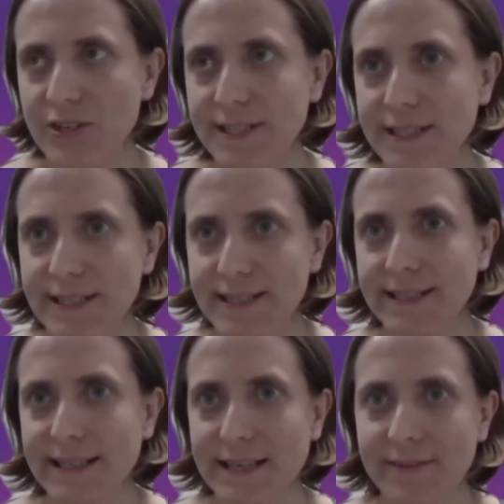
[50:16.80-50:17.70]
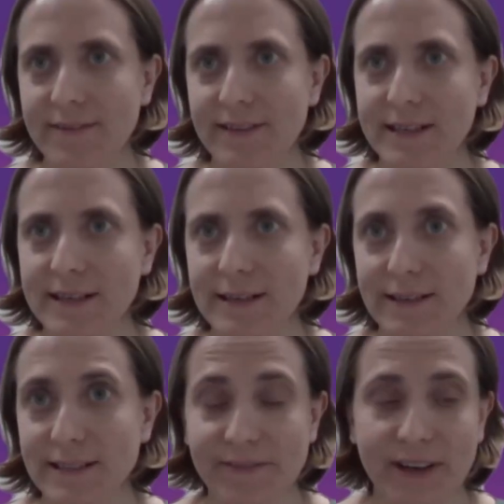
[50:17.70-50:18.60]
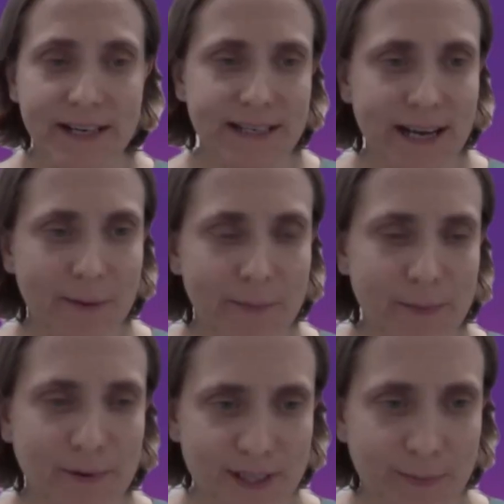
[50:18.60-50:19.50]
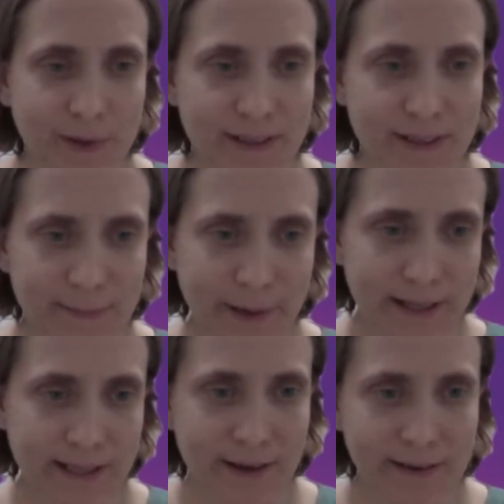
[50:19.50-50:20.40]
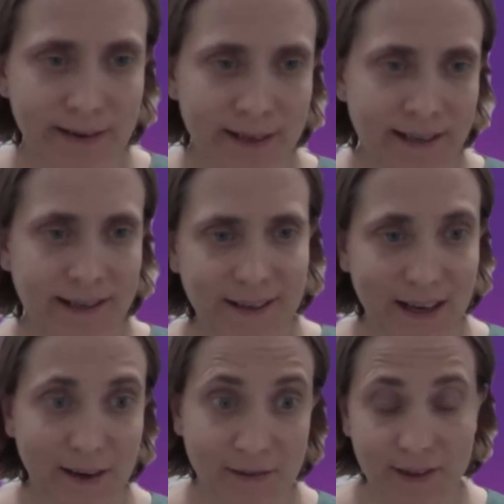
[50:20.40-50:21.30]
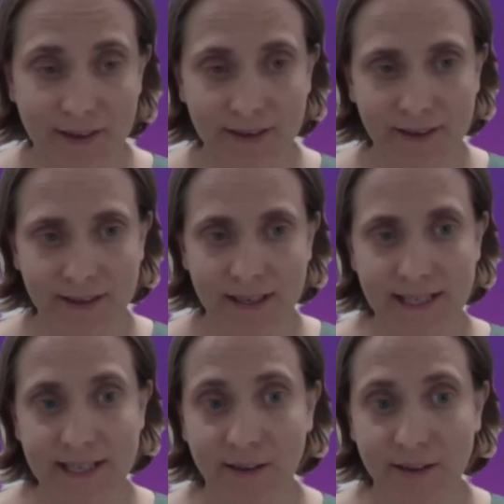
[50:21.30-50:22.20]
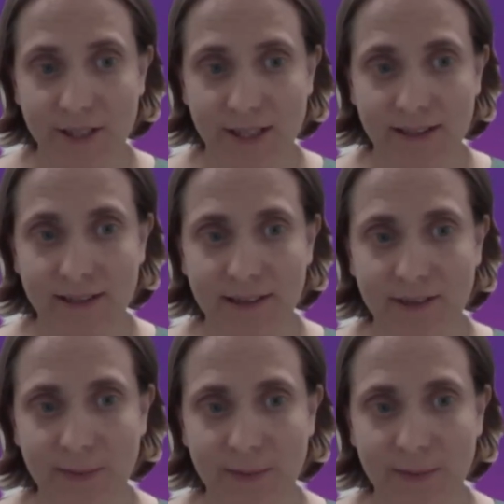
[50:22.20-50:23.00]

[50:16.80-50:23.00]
interesting to see if there is a, a divide in how people respond depending on kind of the, the etiology of